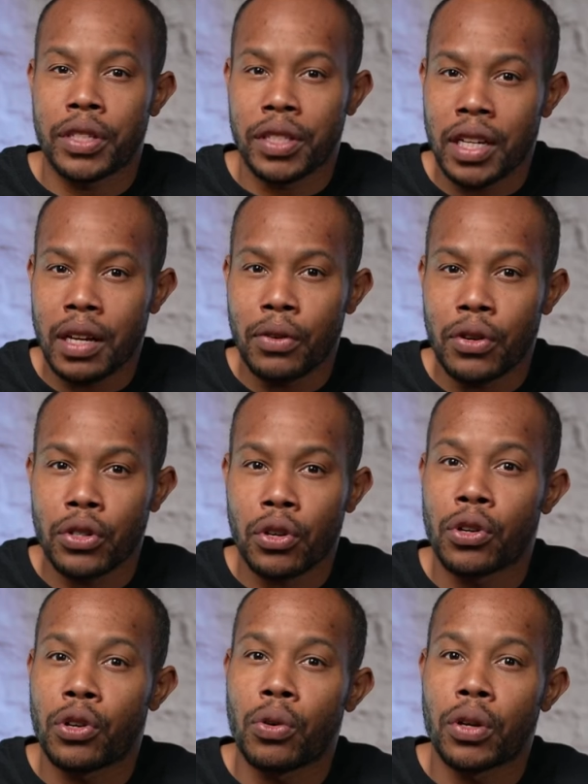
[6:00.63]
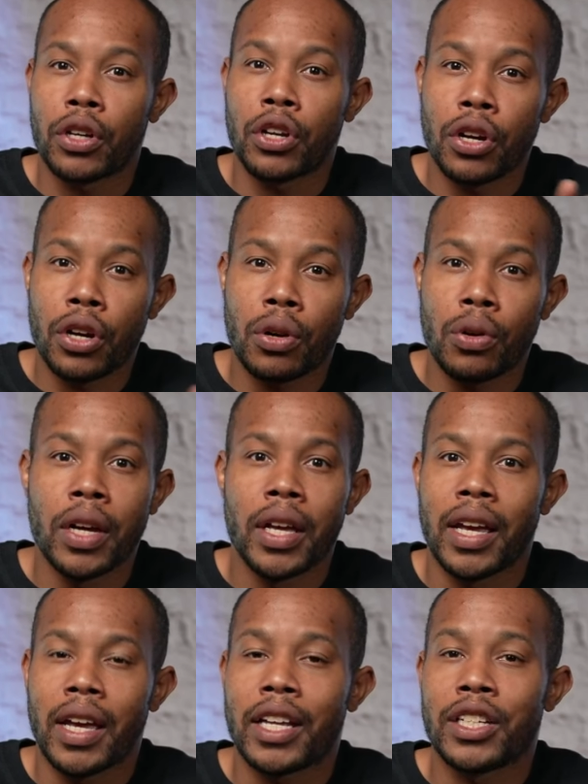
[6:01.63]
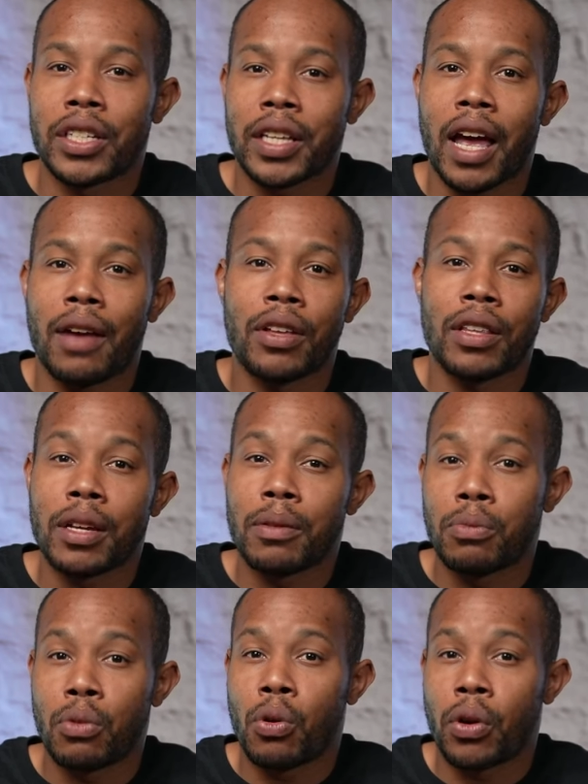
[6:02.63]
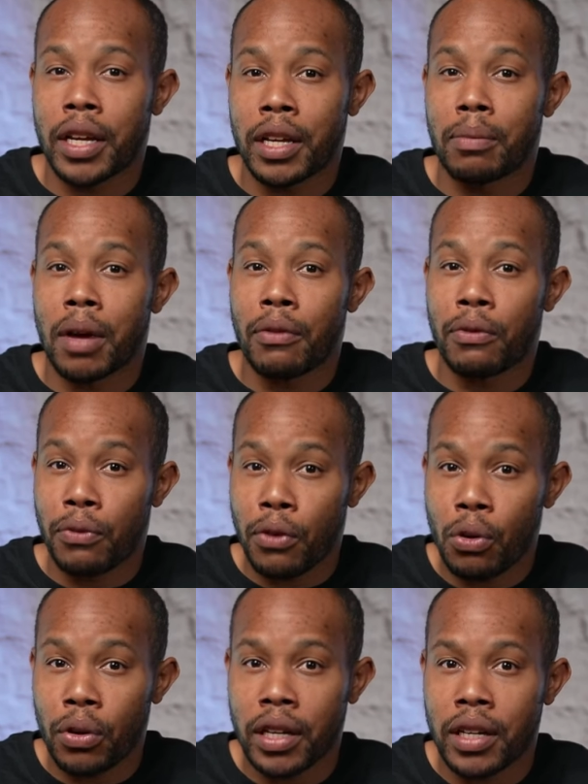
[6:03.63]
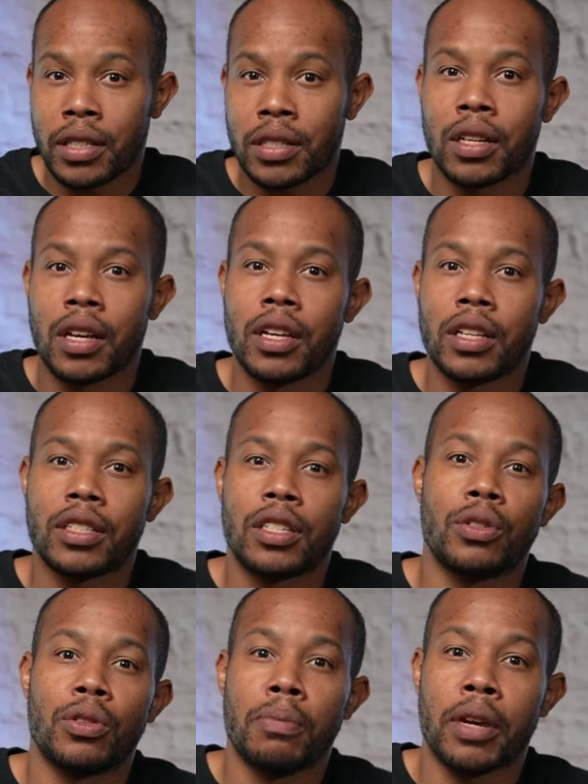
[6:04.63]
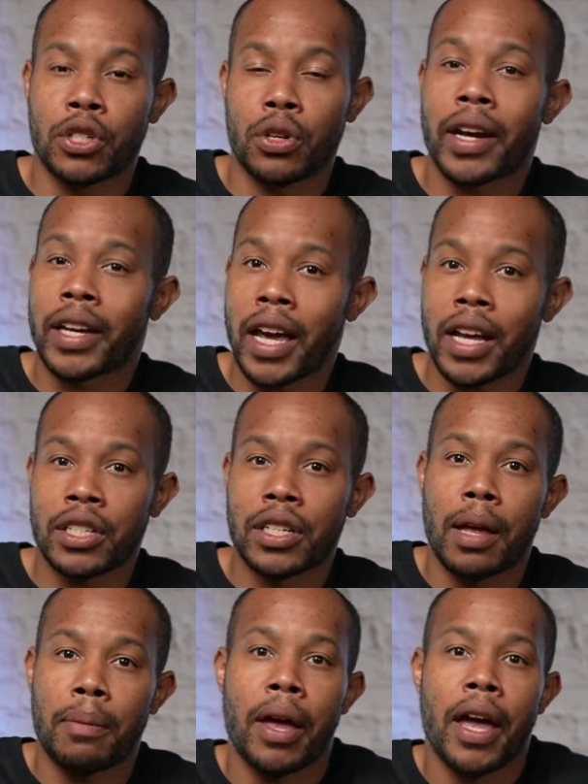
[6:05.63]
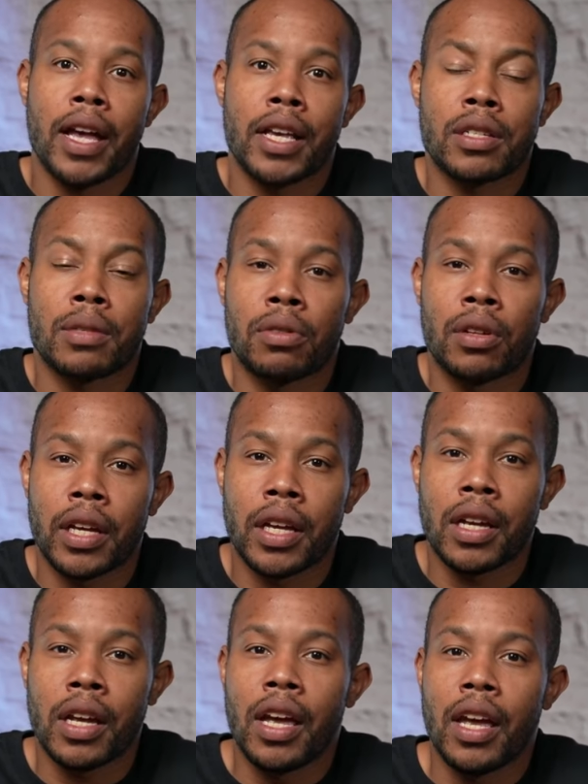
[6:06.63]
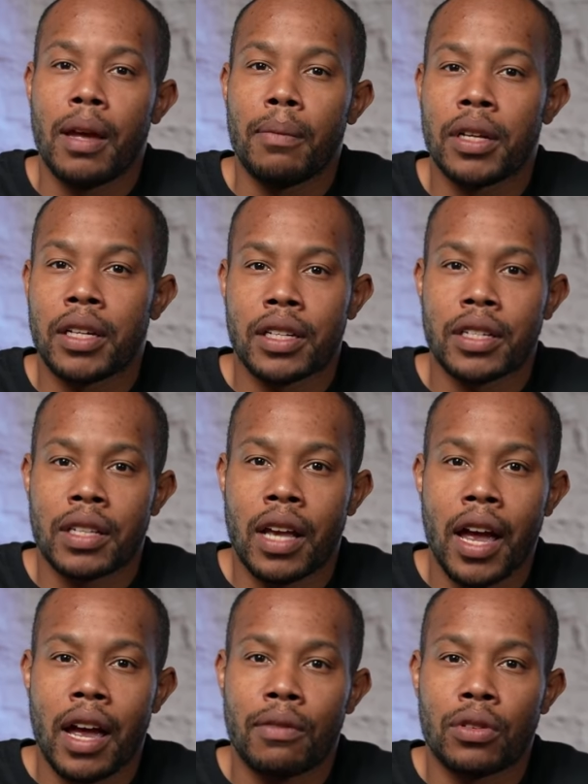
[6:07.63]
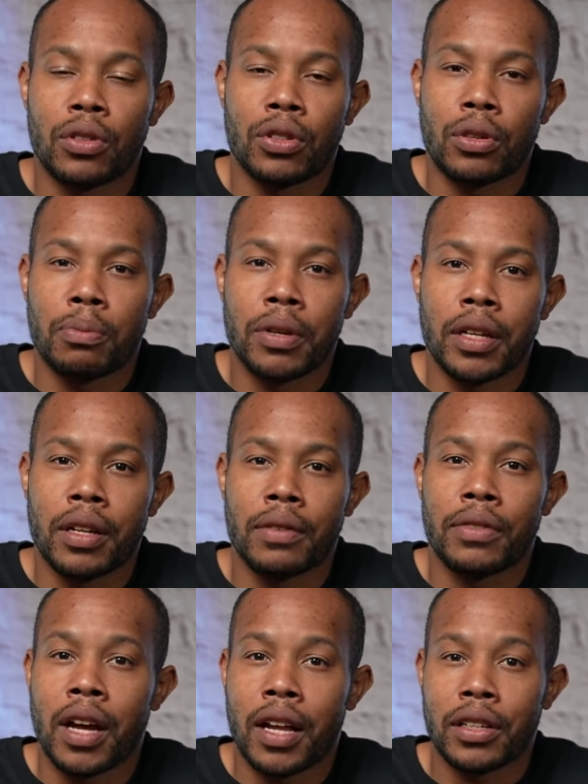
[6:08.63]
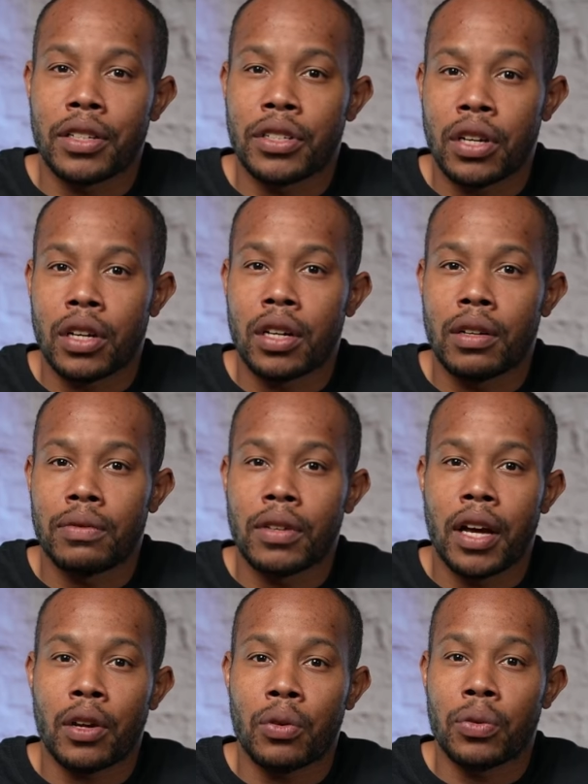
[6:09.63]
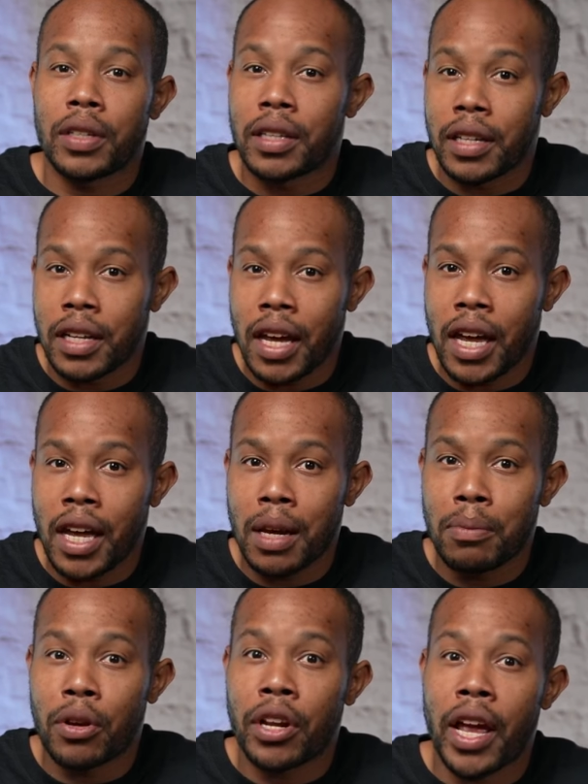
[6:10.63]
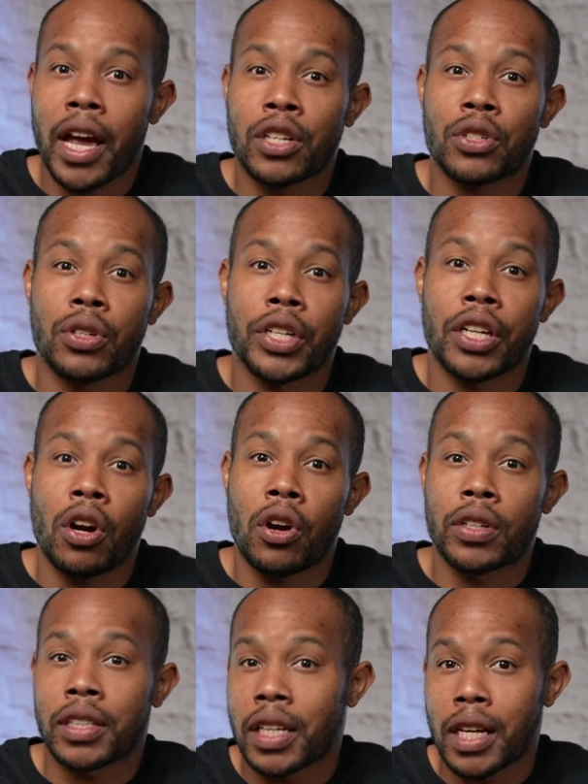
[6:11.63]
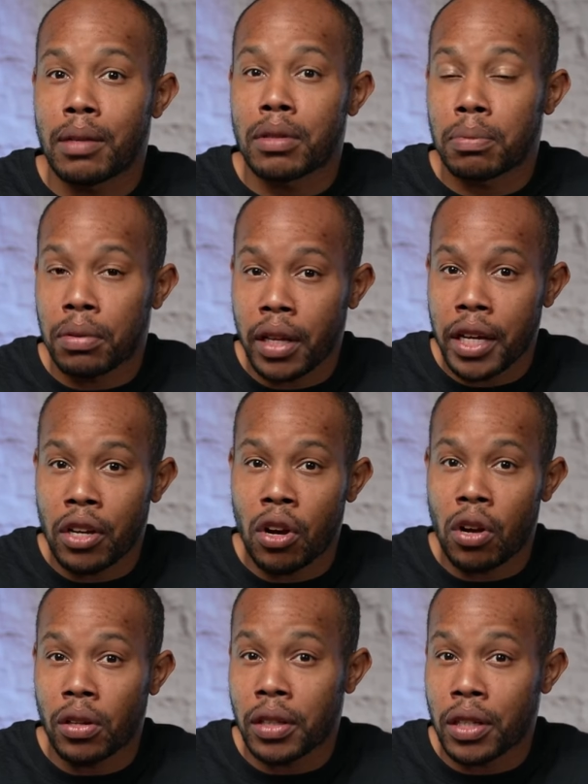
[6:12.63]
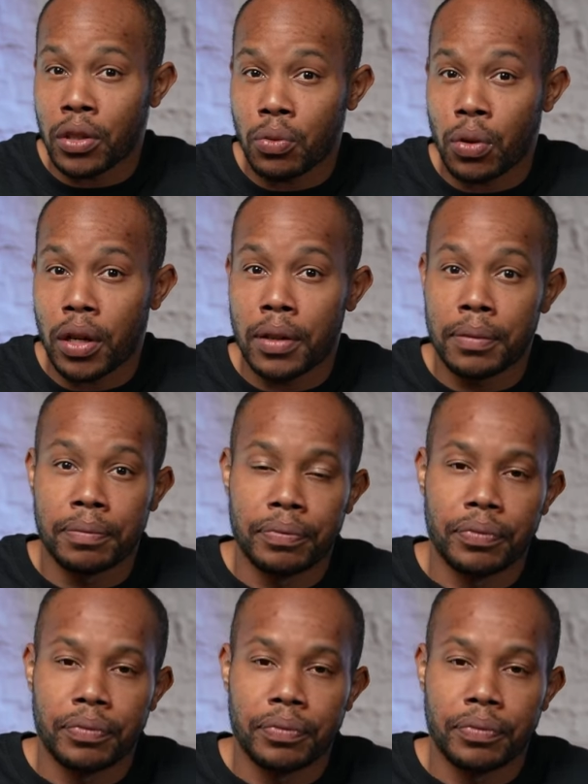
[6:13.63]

the receivers are going to go and just having them more in my focus to make sure I catch that pass play, because I have a little bit of knowledge of not only the game, but actually our team's play calling as well.